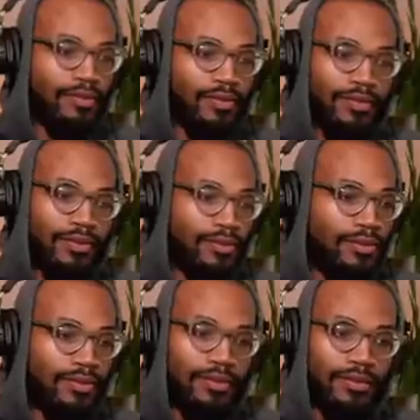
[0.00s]

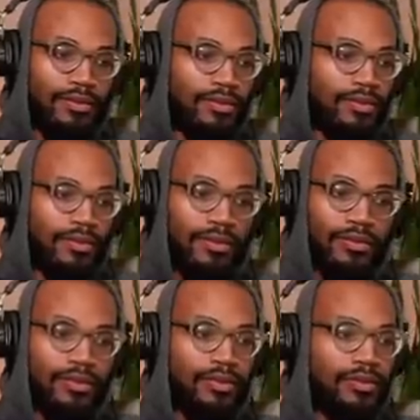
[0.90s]

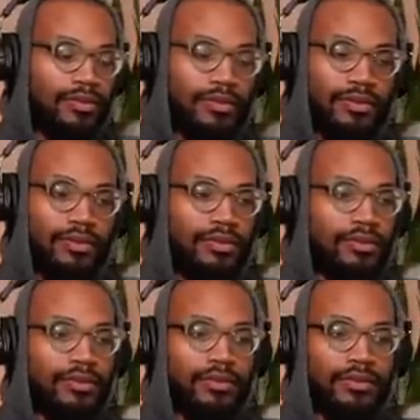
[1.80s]

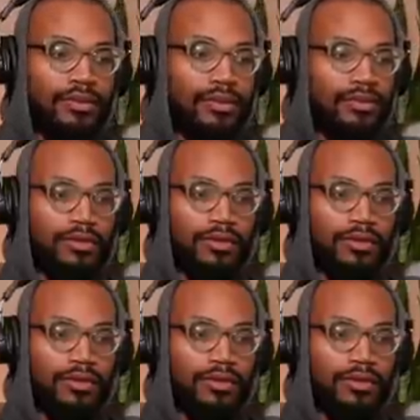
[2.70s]
[no speech]